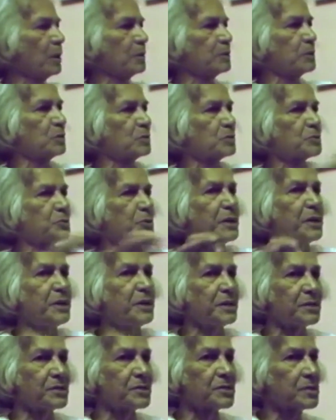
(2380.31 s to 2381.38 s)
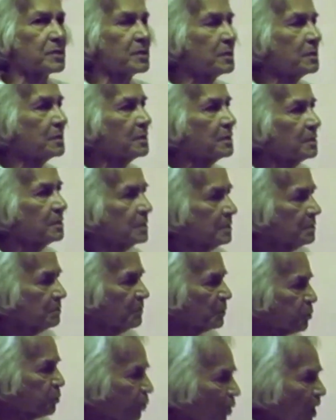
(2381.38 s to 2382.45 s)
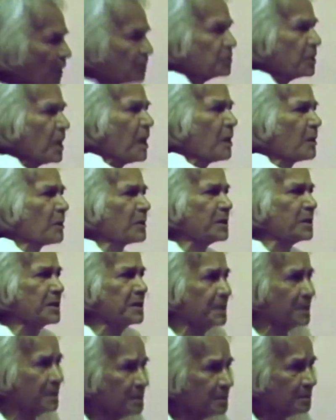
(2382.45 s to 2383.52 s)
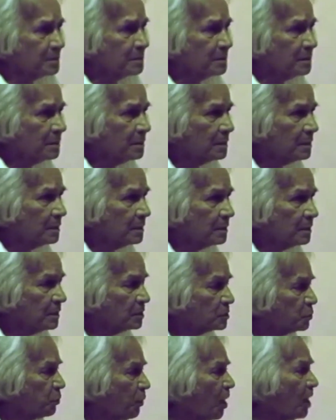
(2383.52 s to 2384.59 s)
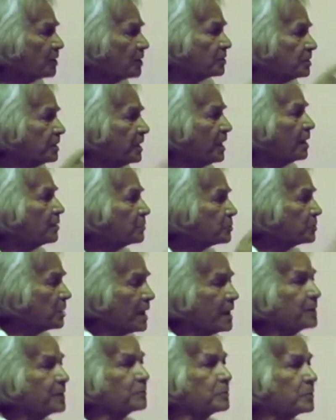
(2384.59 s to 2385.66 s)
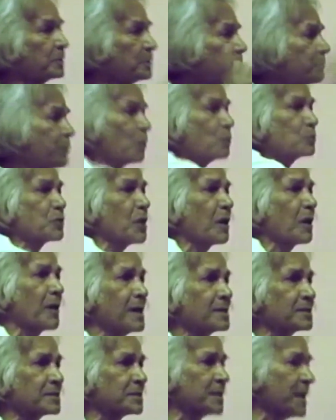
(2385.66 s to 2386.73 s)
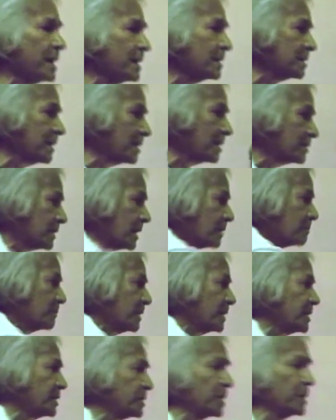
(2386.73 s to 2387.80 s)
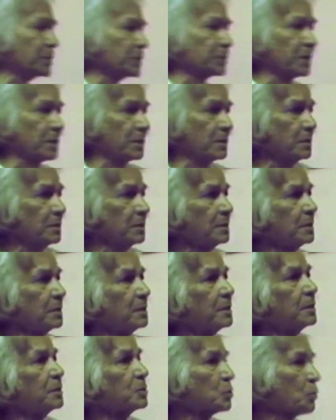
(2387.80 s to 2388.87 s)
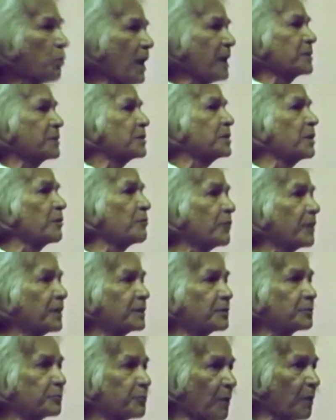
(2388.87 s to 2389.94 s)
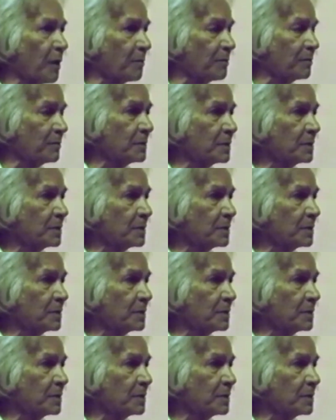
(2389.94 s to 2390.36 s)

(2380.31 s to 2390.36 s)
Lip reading: all those readings. But what they are reading is what they are trying to impose on us, saying that that meditation is quite different from